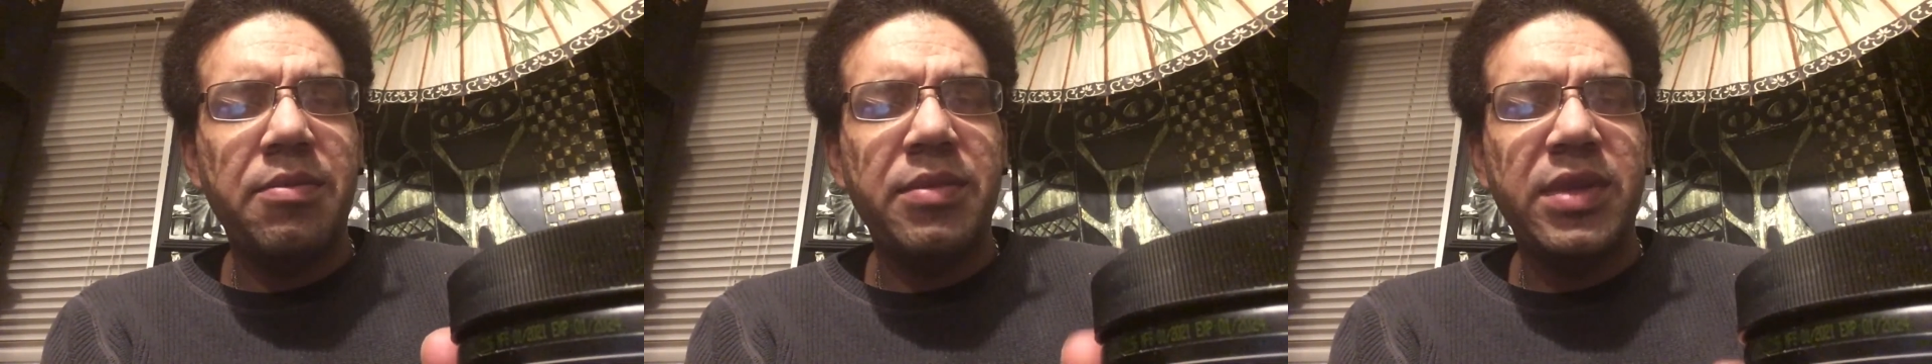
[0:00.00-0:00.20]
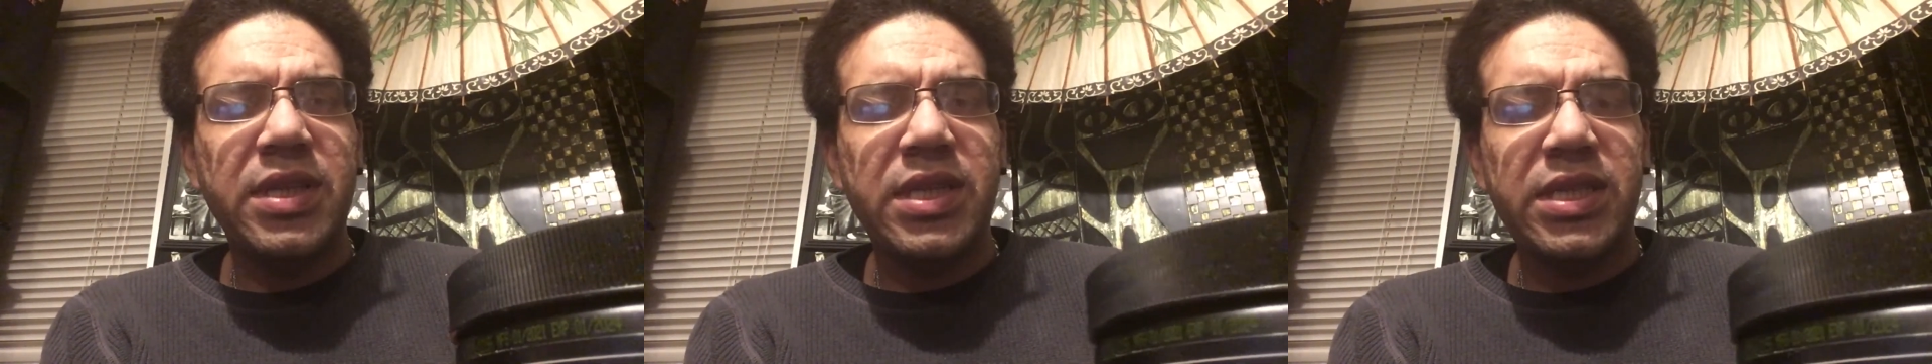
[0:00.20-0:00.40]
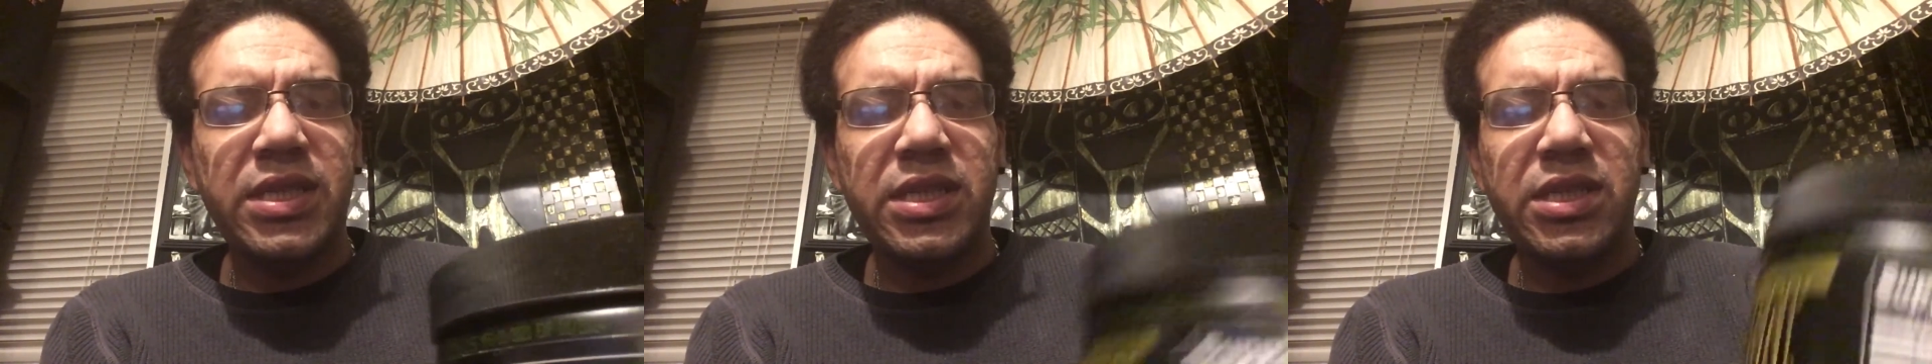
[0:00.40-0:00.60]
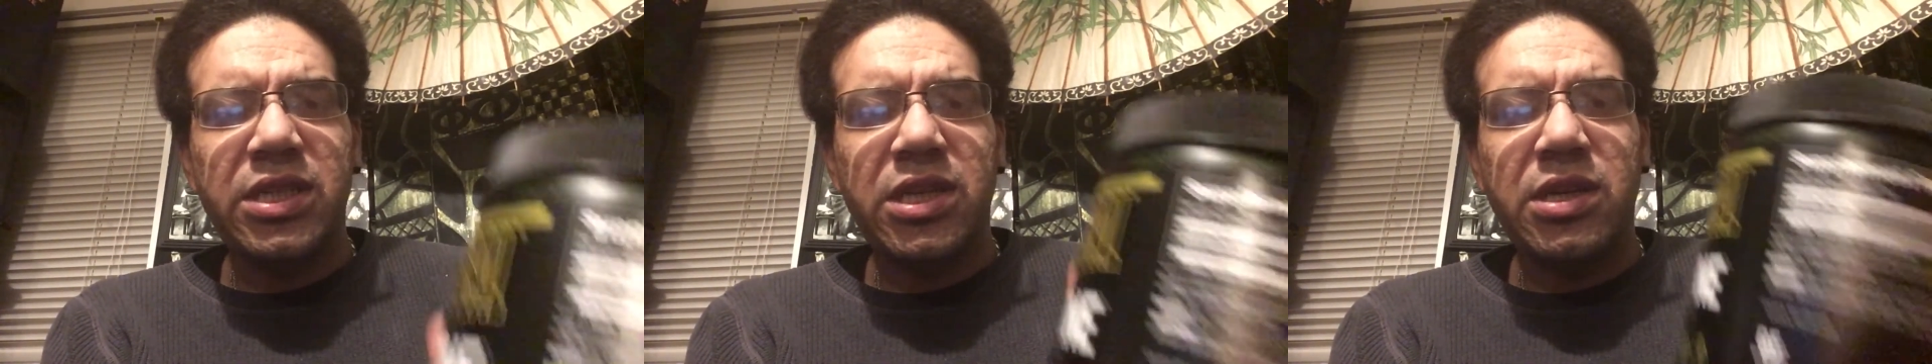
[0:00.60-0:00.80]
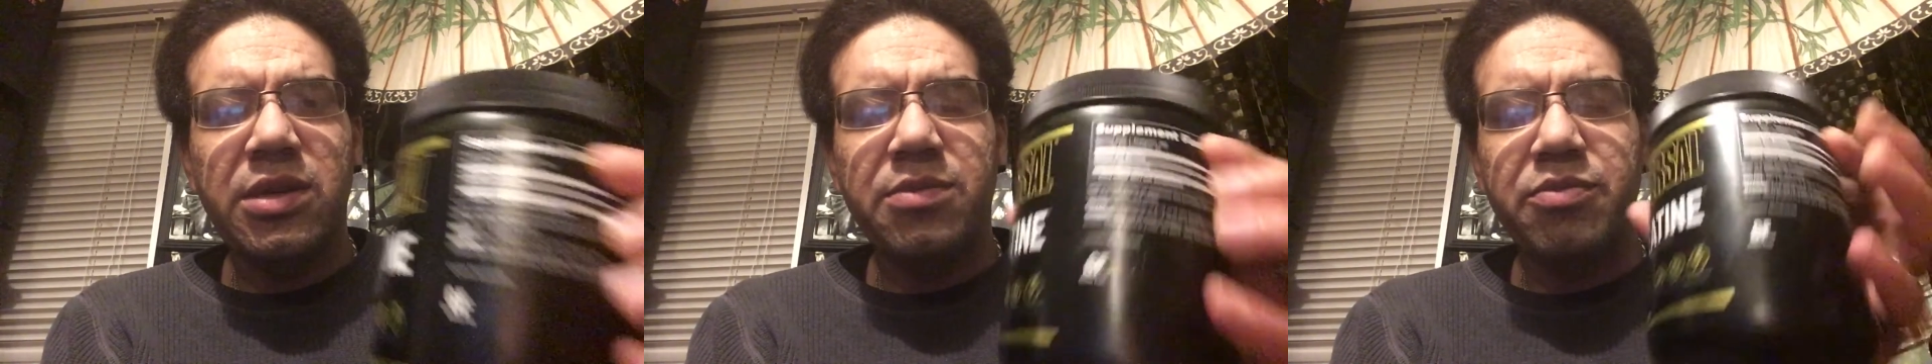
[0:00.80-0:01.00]
This is a
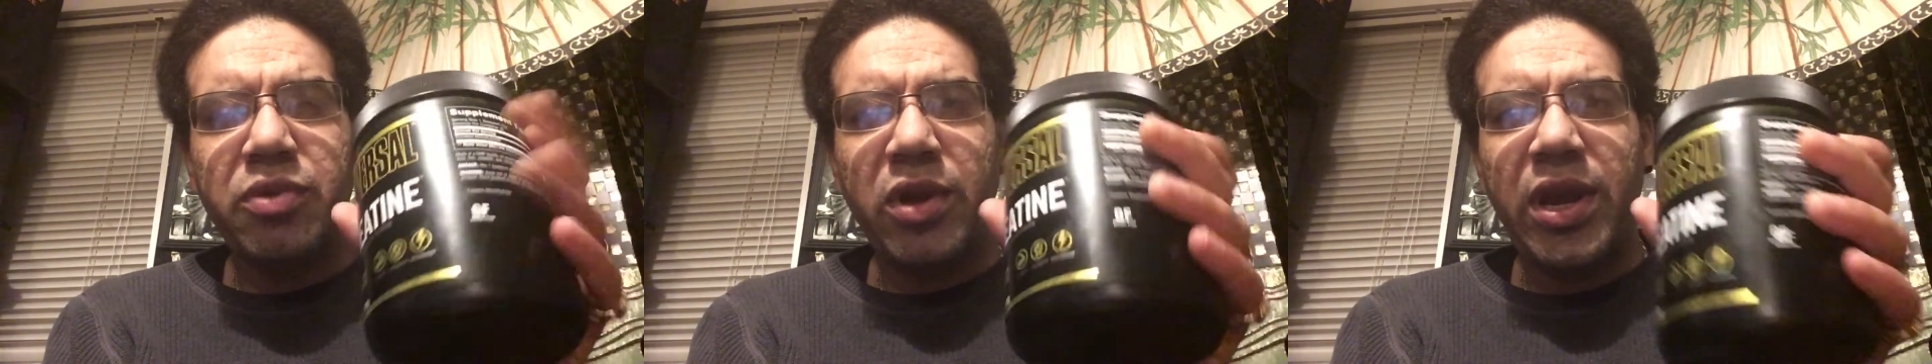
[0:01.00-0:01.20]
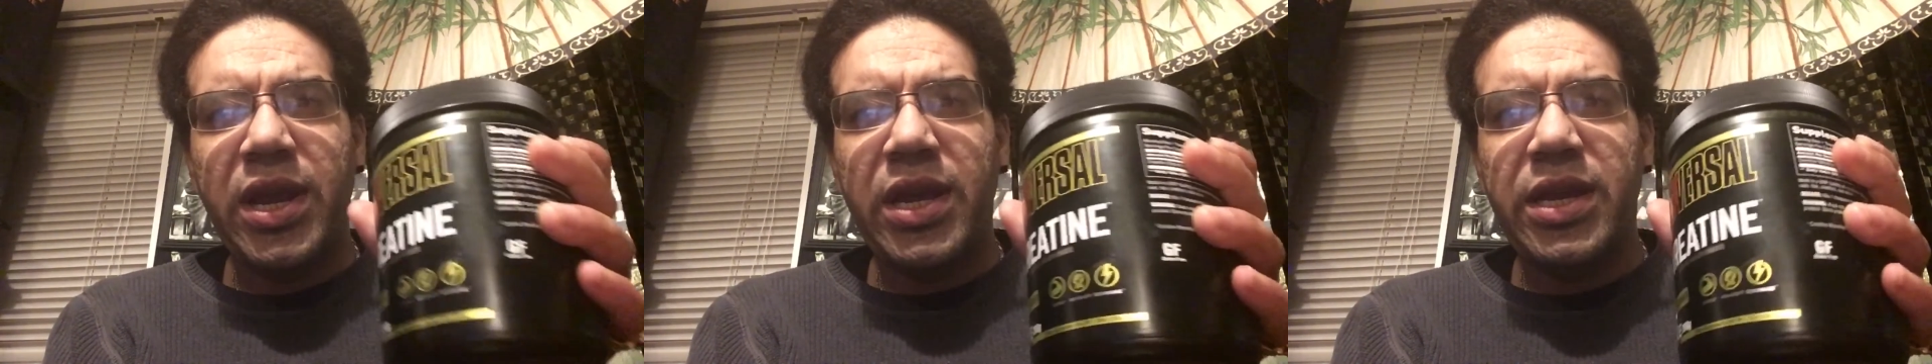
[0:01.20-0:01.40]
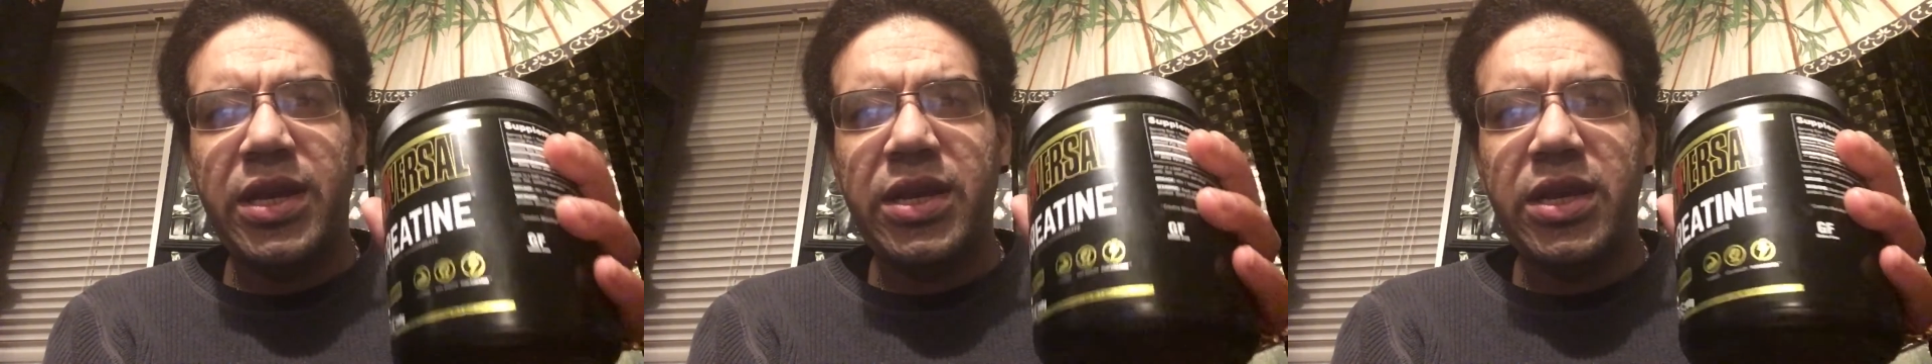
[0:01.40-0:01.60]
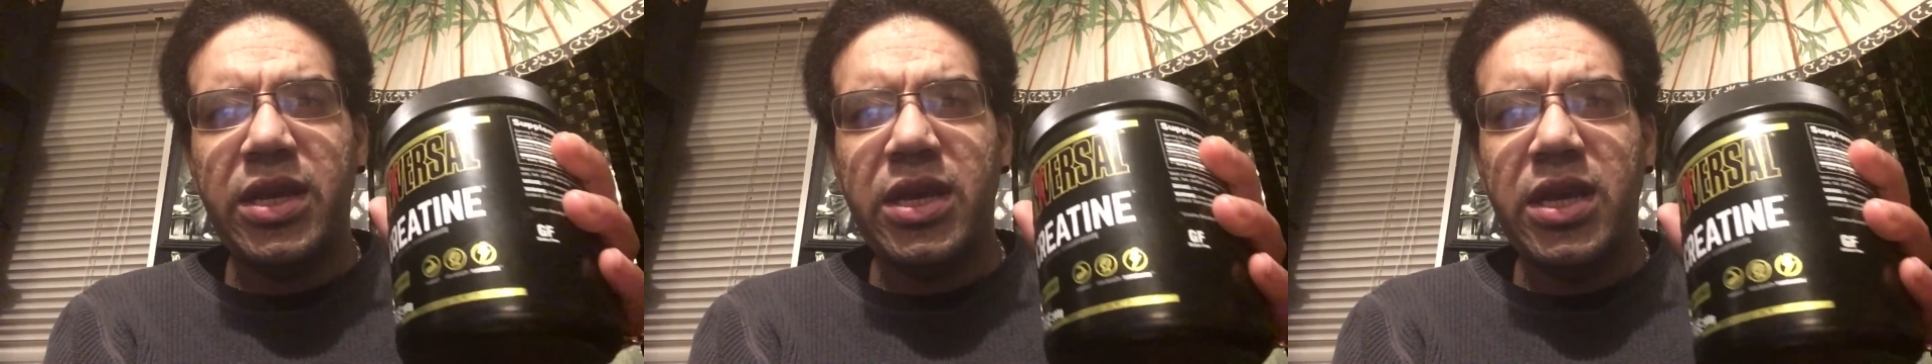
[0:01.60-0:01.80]
good brand.